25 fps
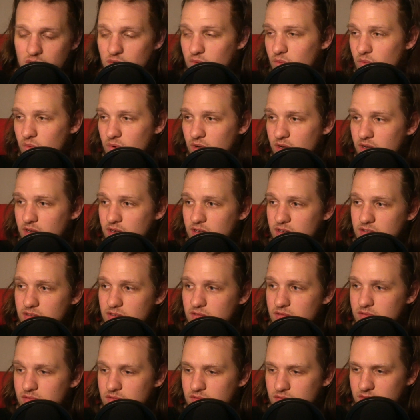
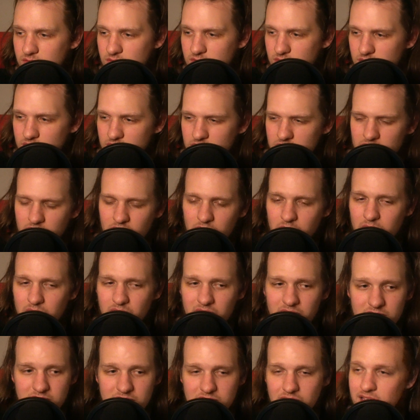when they were
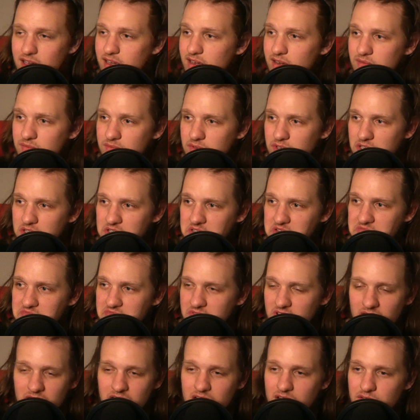like, damn, can you
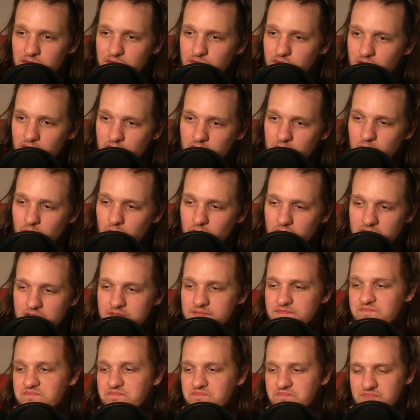get out of the fucking way?
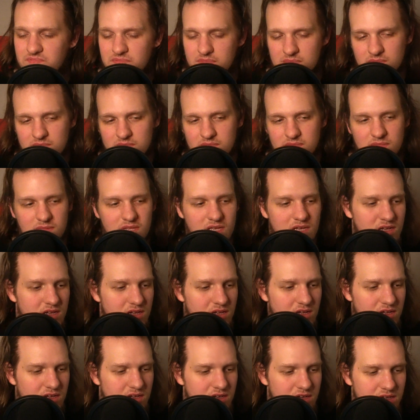
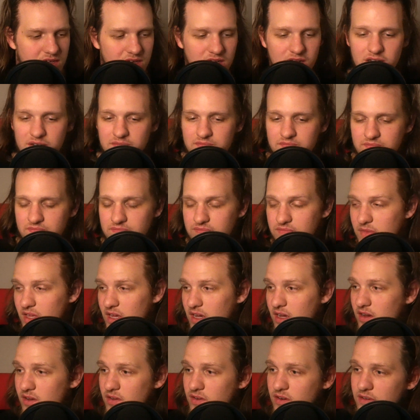Yeah,
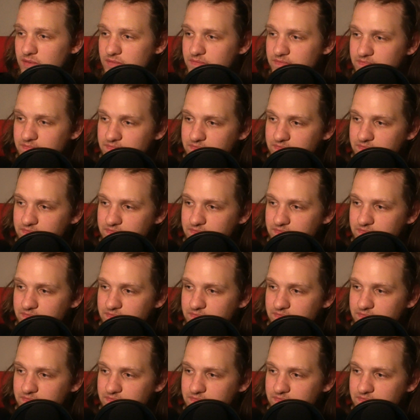I don't know.